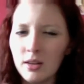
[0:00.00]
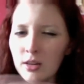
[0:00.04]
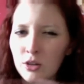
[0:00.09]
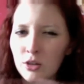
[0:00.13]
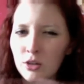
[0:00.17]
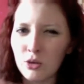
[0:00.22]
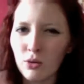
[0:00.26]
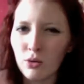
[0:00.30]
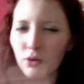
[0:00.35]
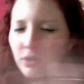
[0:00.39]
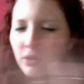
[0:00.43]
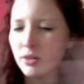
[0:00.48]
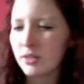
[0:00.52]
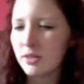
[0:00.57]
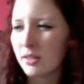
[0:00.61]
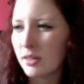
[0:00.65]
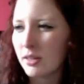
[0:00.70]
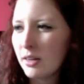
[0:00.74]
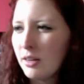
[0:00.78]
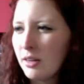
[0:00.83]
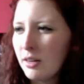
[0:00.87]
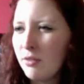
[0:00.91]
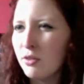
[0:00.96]
doors,
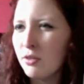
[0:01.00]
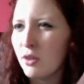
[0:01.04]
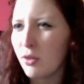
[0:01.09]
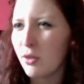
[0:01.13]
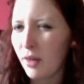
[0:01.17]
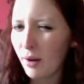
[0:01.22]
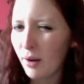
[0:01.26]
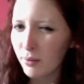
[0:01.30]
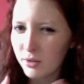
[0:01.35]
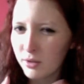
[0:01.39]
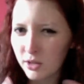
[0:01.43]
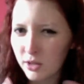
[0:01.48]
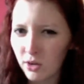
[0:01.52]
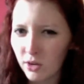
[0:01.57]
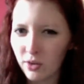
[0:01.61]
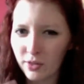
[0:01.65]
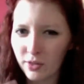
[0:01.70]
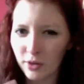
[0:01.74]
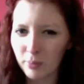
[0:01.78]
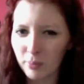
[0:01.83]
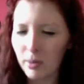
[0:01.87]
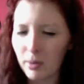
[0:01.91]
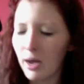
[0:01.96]
and even though that was all in
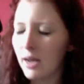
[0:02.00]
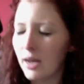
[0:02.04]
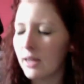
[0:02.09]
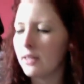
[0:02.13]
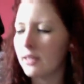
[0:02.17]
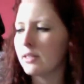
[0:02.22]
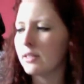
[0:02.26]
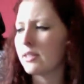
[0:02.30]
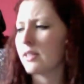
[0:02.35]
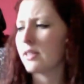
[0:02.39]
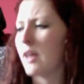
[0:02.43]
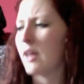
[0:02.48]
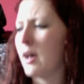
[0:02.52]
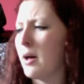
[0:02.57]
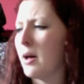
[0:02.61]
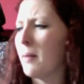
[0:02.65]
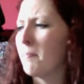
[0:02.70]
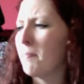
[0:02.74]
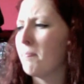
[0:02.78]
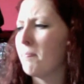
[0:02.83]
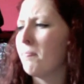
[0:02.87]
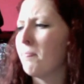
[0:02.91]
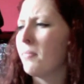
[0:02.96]
their minds, I